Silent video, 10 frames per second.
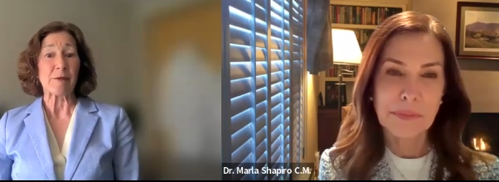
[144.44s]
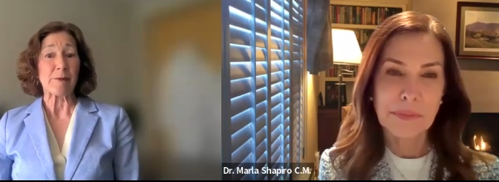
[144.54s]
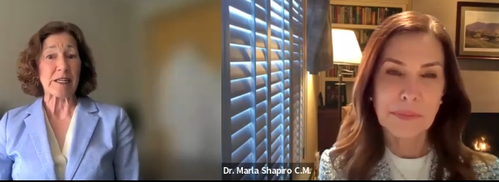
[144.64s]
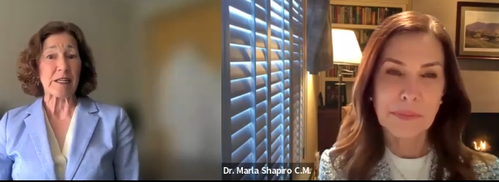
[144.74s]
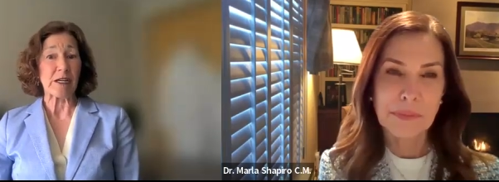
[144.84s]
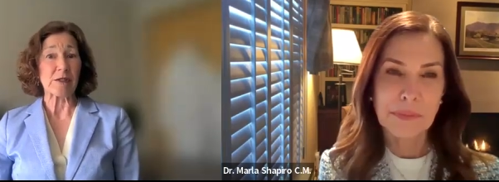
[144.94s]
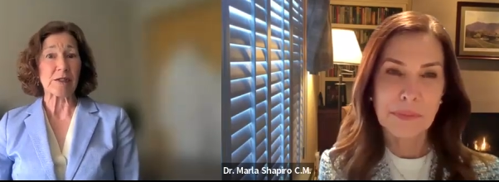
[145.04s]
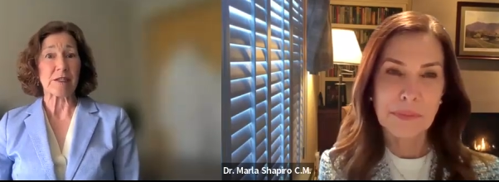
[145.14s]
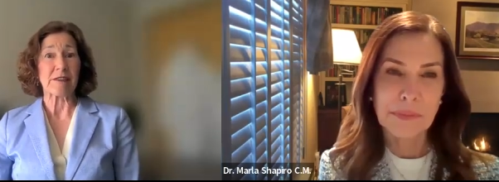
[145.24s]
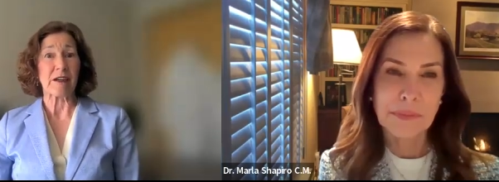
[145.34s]
Speaker 1: Everybody
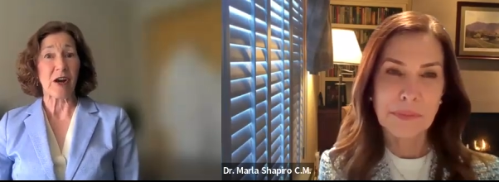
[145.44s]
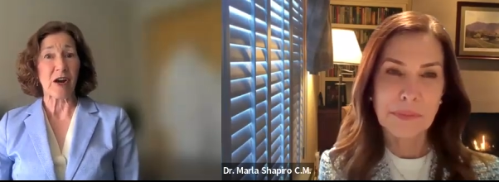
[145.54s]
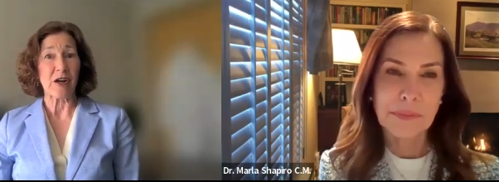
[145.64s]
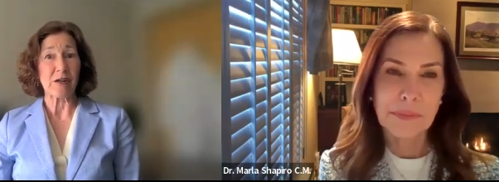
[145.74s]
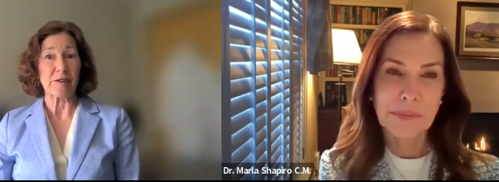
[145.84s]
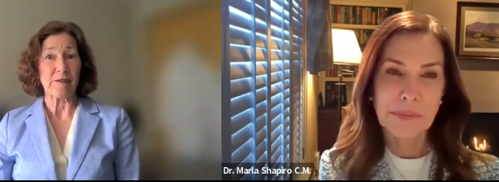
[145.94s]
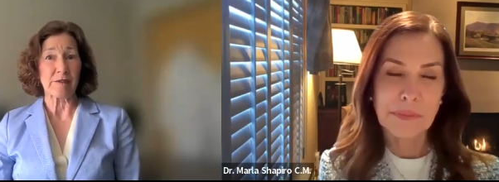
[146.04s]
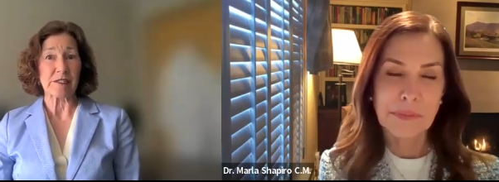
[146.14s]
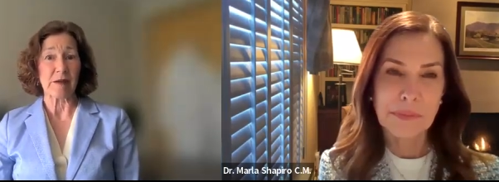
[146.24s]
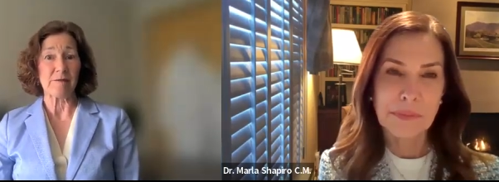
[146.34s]
knows that there are
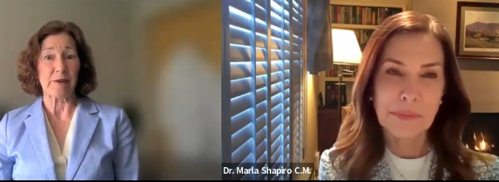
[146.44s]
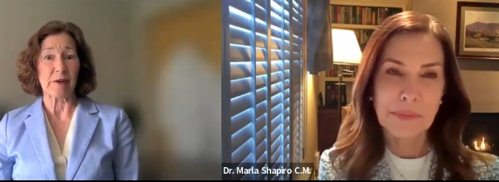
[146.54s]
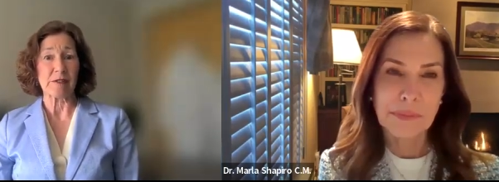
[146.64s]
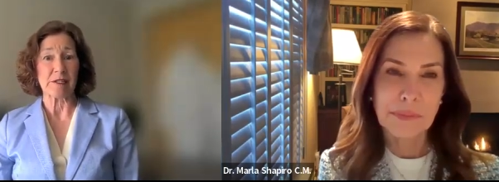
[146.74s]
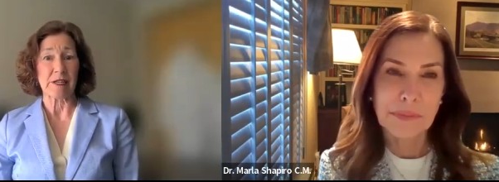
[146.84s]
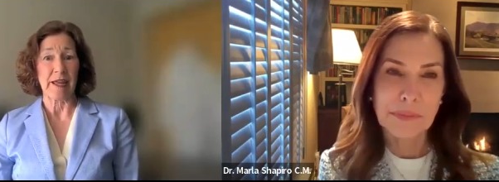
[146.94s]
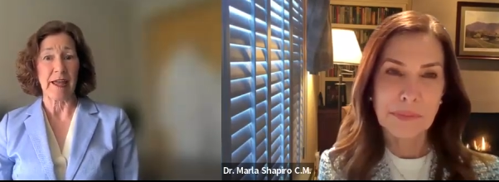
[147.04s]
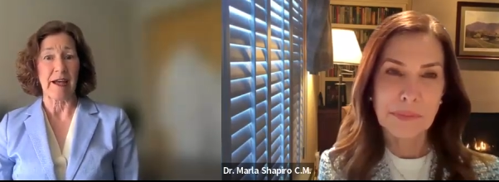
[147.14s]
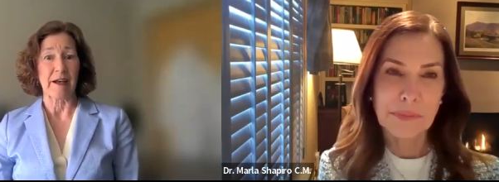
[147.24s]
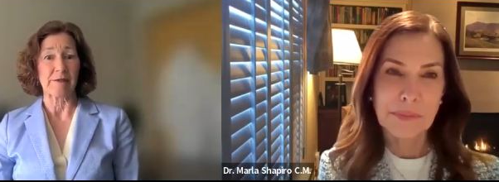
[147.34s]
some folks that
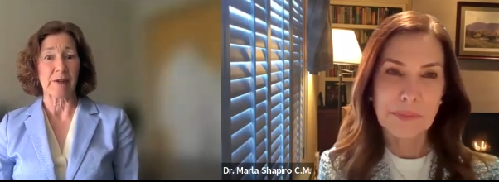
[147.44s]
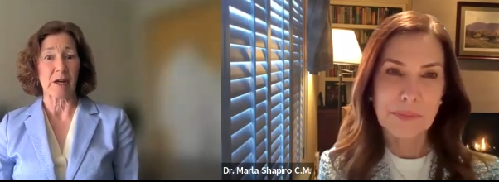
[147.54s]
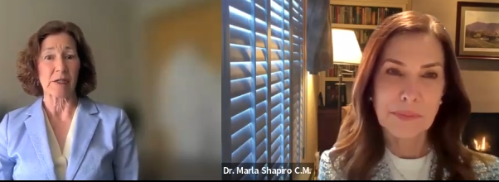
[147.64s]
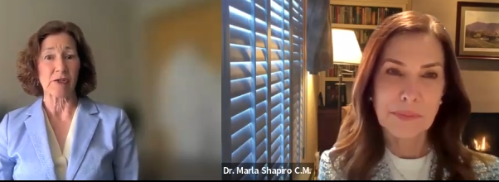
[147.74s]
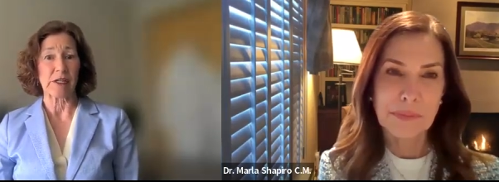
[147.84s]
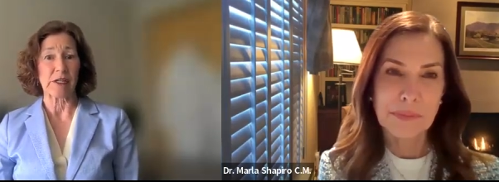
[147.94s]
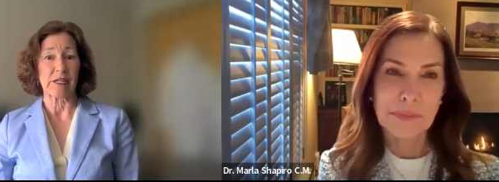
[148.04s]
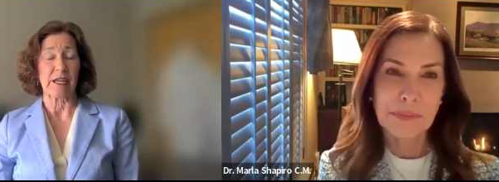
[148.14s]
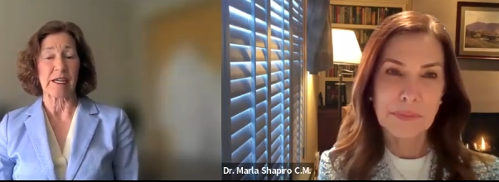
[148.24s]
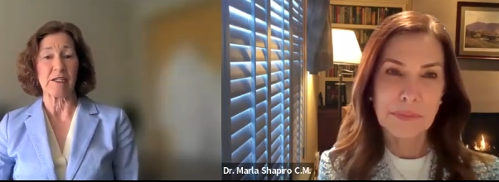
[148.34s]
have
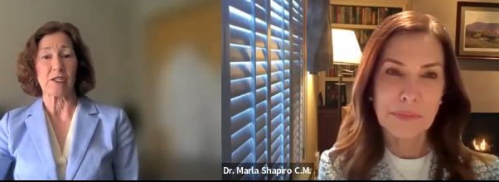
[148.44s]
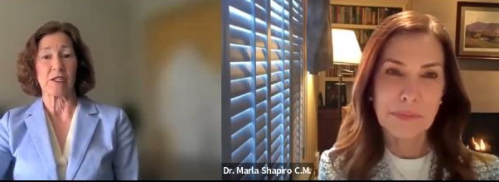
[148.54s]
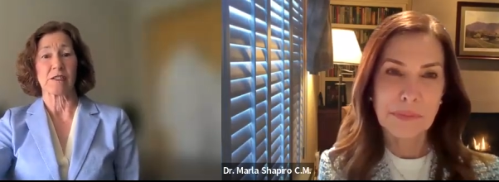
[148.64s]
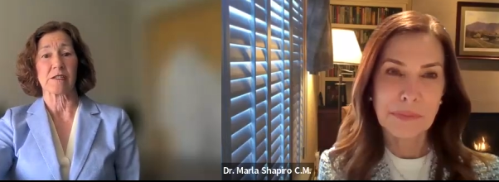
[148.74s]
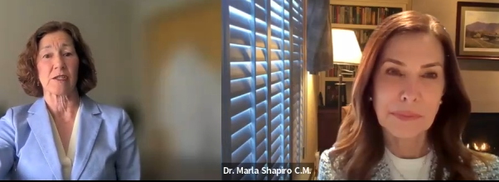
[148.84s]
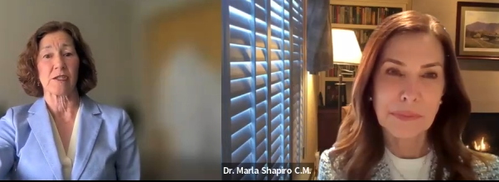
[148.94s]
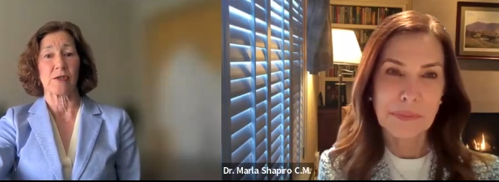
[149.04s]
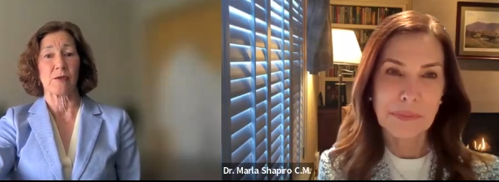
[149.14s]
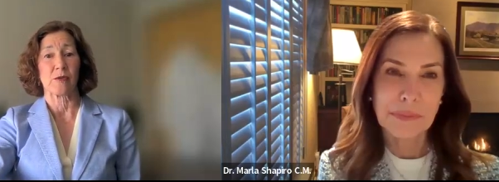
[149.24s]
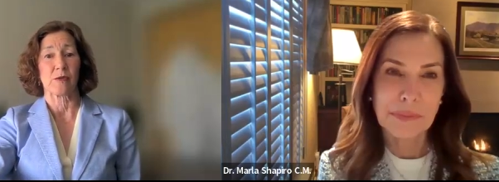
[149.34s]
contraindications
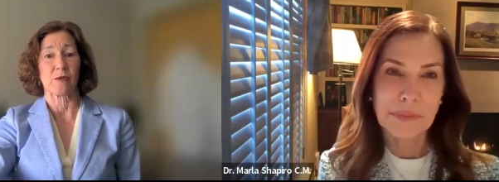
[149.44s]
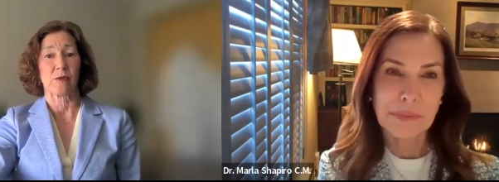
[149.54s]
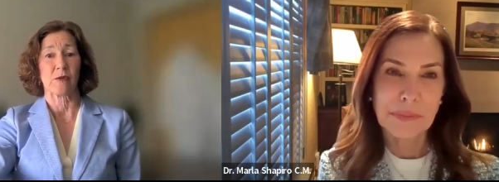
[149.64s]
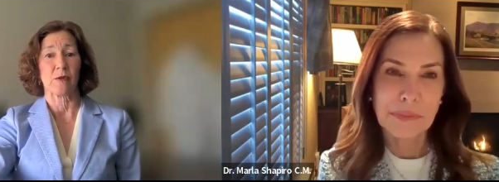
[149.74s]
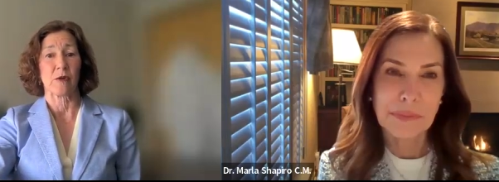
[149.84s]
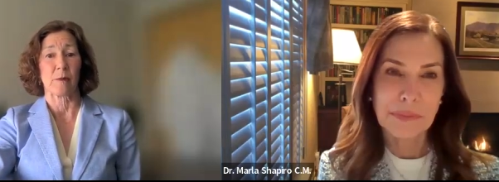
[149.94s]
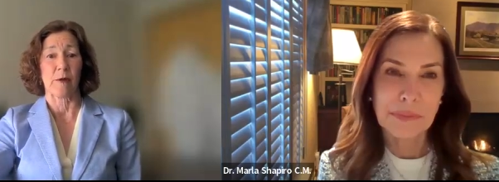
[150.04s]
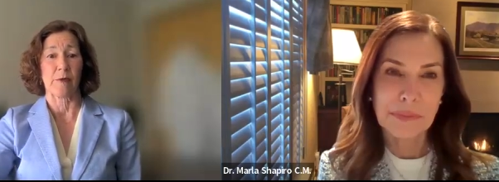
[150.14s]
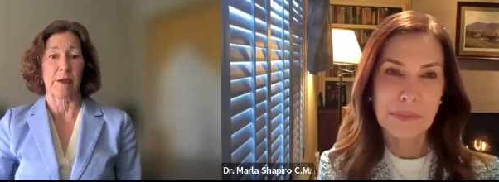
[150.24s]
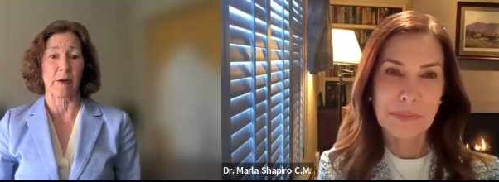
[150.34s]
to
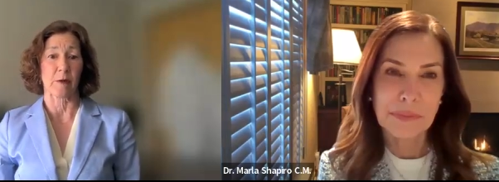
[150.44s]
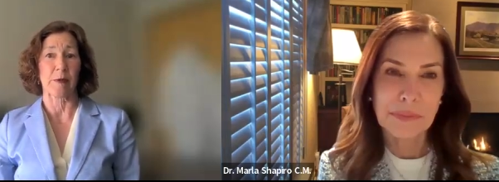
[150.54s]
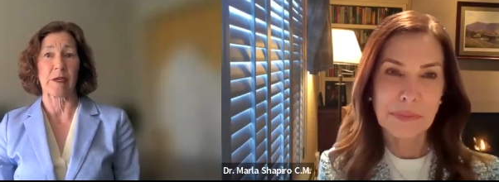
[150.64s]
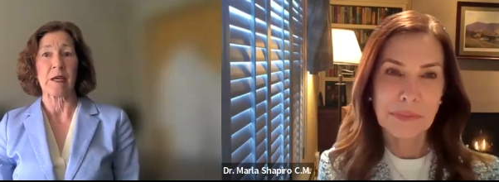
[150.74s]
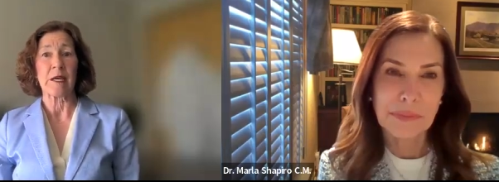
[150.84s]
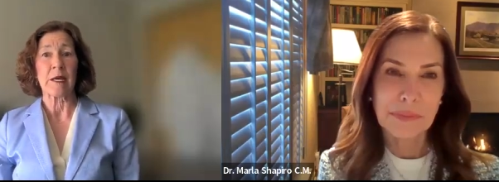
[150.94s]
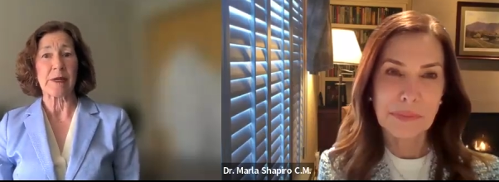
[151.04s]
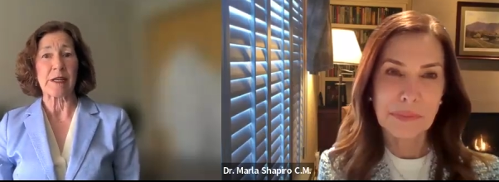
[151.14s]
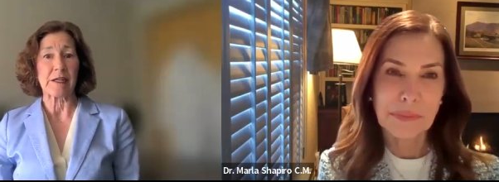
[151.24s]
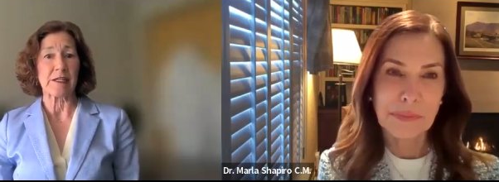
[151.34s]
hormone therapy,
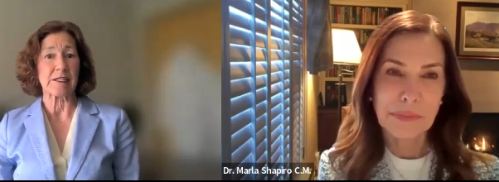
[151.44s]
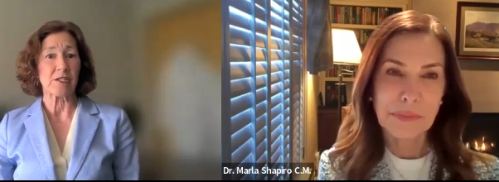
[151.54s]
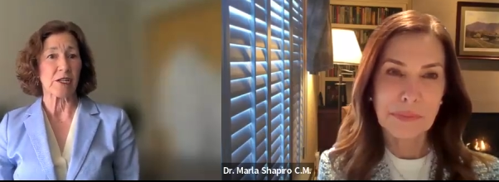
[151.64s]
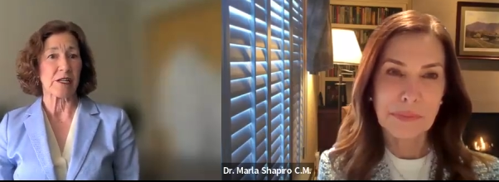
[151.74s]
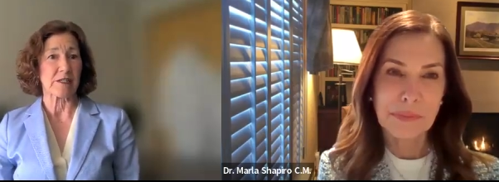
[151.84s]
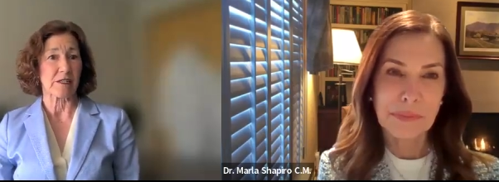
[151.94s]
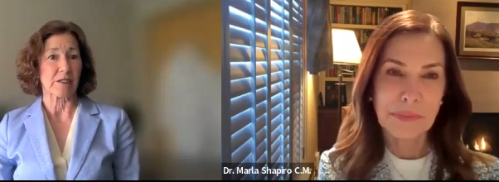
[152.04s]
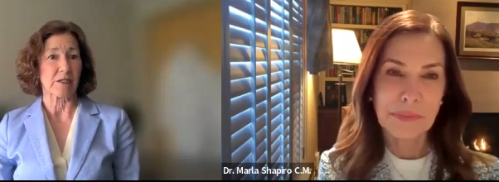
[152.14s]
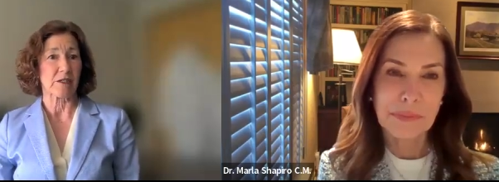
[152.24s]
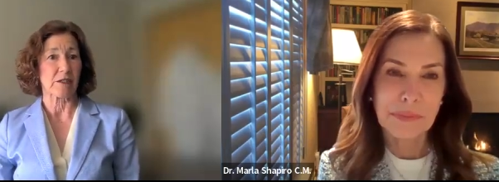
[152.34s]
but in addition, as
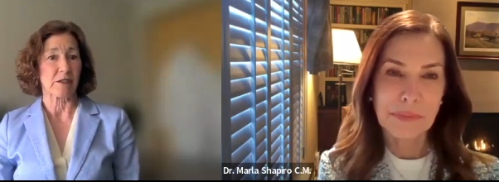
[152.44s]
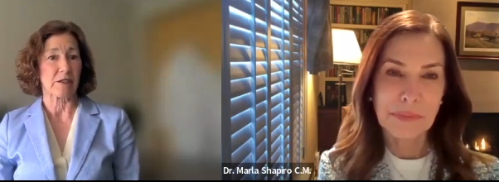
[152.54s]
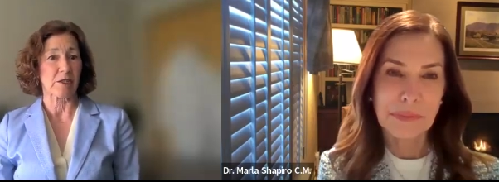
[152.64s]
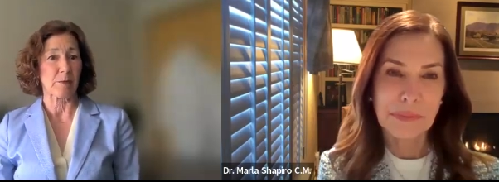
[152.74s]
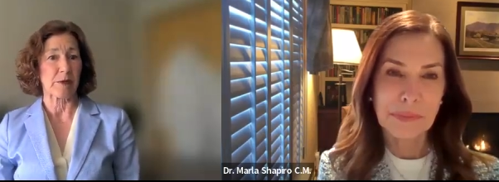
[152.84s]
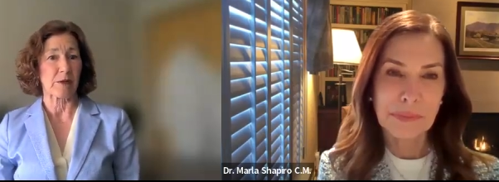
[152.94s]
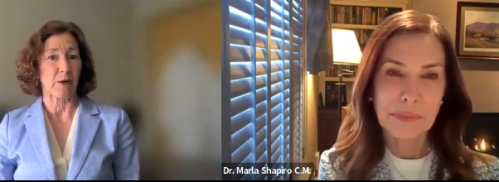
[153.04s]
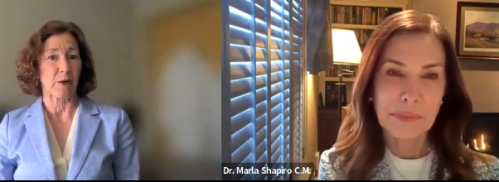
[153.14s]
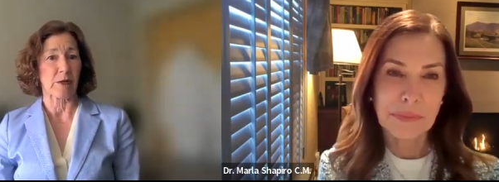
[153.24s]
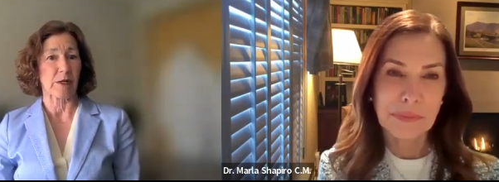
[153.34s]
Doctor
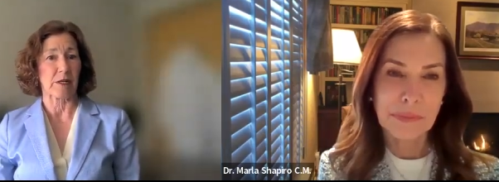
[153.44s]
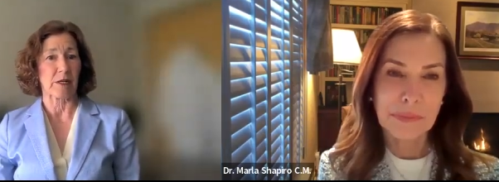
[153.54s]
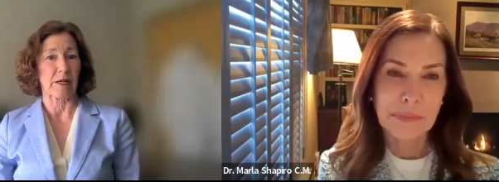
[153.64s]
Shapiro